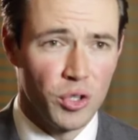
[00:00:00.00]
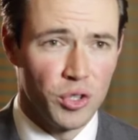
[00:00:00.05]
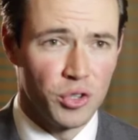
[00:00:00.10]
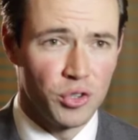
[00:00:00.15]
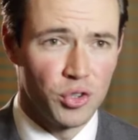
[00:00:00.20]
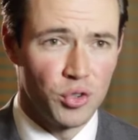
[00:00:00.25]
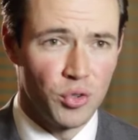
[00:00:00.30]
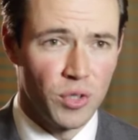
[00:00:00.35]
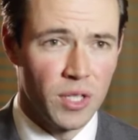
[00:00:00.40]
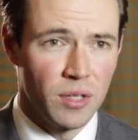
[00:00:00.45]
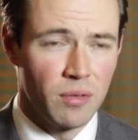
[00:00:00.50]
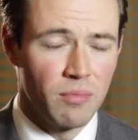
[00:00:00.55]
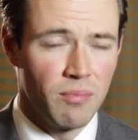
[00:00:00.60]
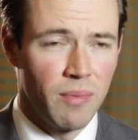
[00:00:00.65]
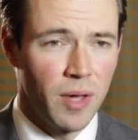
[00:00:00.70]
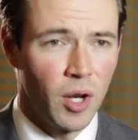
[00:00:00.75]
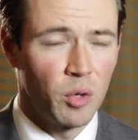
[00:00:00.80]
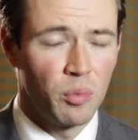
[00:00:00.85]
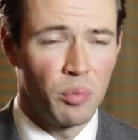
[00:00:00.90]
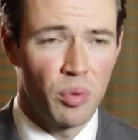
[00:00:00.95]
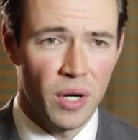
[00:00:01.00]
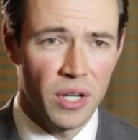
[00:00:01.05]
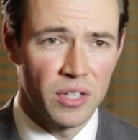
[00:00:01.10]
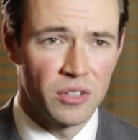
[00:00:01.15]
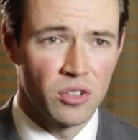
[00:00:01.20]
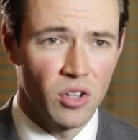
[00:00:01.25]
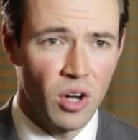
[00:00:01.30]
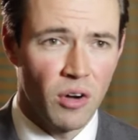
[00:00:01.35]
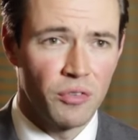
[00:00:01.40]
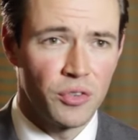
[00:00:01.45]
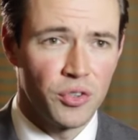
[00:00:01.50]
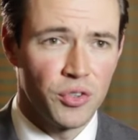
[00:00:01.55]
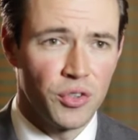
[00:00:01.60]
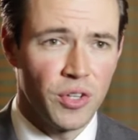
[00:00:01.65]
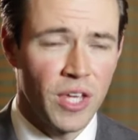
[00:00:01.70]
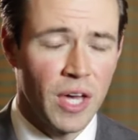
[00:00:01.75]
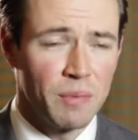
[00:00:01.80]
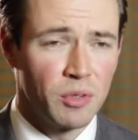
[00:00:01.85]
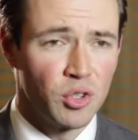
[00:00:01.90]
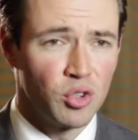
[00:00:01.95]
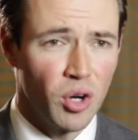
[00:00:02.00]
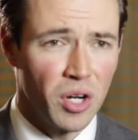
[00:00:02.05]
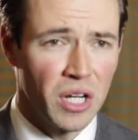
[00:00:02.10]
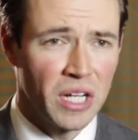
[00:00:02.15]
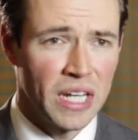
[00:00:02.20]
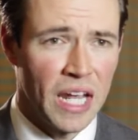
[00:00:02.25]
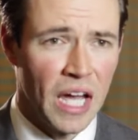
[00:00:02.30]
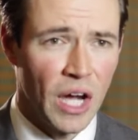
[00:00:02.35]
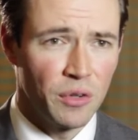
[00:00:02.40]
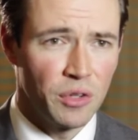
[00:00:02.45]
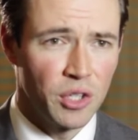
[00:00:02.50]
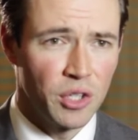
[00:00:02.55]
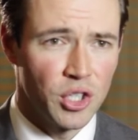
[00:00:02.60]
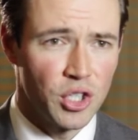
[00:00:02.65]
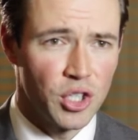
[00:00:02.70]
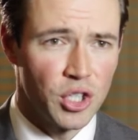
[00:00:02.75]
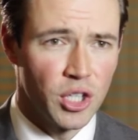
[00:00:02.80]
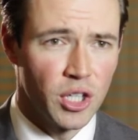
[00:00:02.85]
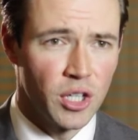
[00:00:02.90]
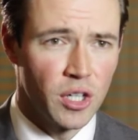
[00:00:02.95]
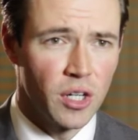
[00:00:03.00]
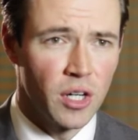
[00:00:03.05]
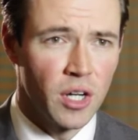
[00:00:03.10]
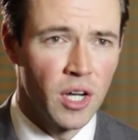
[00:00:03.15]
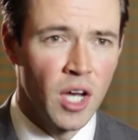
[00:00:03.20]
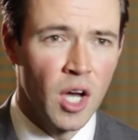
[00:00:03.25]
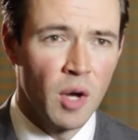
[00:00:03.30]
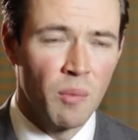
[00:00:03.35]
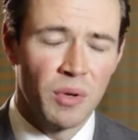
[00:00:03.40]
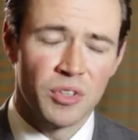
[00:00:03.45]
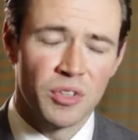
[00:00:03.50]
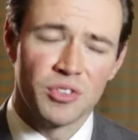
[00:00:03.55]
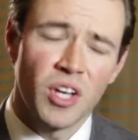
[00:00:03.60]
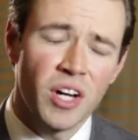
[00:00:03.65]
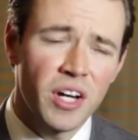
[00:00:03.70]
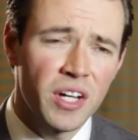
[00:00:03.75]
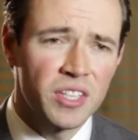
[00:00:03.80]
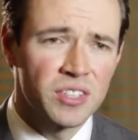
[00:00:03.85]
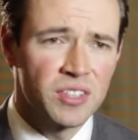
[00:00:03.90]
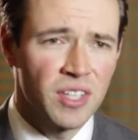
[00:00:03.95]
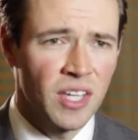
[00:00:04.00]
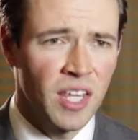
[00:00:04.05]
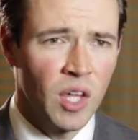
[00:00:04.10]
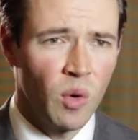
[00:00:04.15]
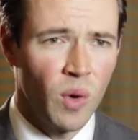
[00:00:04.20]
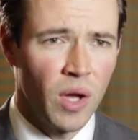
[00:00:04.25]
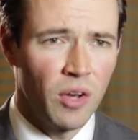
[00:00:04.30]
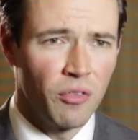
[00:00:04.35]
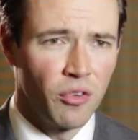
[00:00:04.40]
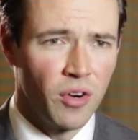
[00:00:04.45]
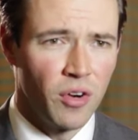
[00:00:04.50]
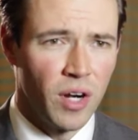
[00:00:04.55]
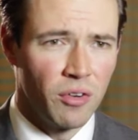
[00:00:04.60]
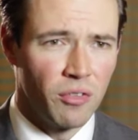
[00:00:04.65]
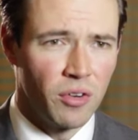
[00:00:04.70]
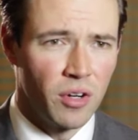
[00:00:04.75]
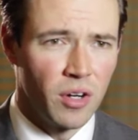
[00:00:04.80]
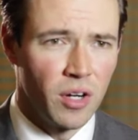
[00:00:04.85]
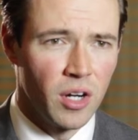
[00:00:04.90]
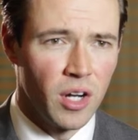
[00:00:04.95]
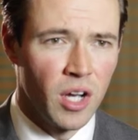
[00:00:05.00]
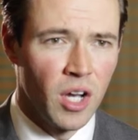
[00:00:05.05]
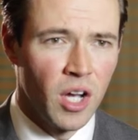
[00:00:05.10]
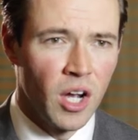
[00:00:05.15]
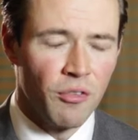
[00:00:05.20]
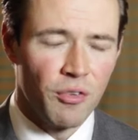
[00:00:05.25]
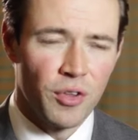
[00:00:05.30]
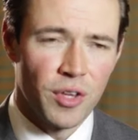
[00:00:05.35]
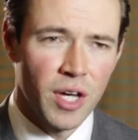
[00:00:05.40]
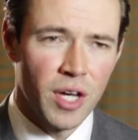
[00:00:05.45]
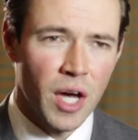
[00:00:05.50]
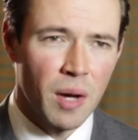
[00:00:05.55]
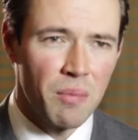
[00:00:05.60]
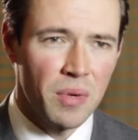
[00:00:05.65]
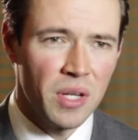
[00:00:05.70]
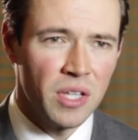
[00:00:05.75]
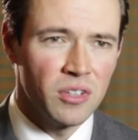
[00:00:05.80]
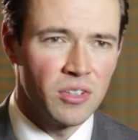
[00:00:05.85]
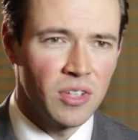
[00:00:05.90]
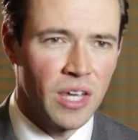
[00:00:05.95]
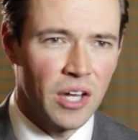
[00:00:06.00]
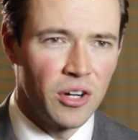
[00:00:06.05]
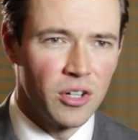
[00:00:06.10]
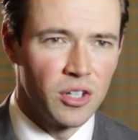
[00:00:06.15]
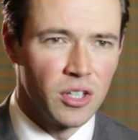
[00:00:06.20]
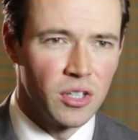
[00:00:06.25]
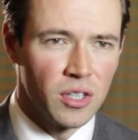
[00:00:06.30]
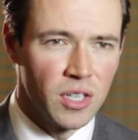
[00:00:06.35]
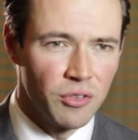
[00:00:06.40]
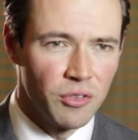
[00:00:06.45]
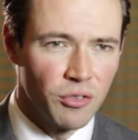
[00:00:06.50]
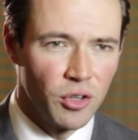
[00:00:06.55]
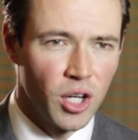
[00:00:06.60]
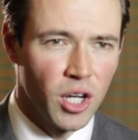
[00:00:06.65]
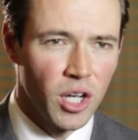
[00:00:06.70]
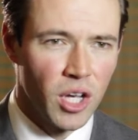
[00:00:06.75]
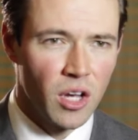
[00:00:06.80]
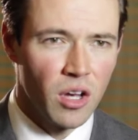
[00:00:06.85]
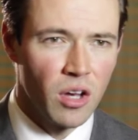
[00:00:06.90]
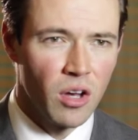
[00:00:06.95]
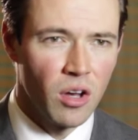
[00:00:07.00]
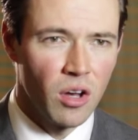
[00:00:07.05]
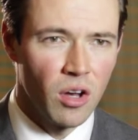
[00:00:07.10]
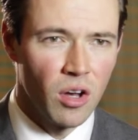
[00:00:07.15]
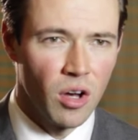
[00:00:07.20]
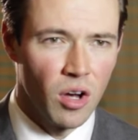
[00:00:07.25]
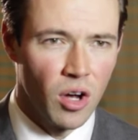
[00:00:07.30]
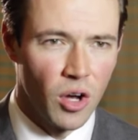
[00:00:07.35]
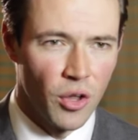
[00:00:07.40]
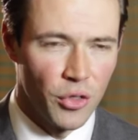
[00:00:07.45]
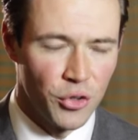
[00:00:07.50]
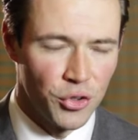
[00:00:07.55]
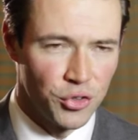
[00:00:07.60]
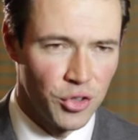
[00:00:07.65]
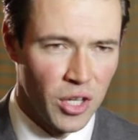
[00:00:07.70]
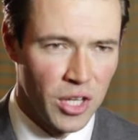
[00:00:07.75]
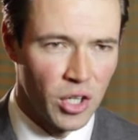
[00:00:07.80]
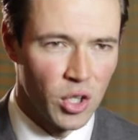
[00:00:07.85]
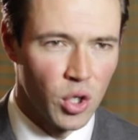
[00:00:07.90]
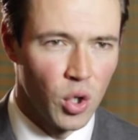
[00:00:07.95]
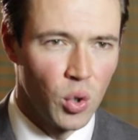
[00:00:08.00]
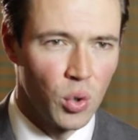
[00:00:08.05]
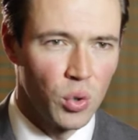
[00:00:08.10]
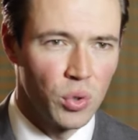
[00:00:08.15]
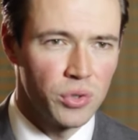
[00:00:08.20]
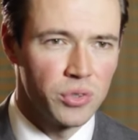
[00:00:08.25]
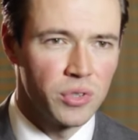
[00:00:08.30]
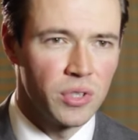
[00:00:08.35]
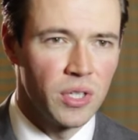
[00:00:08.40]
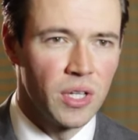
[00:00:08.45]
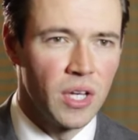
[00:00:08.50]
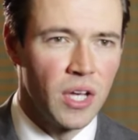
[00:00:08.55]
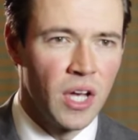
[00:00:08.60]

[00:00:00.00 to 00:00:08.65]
industry. Metal prices obviously have been trending down this year, but it's not going to stay that way forever. For the companies that are delivering on their stated goals,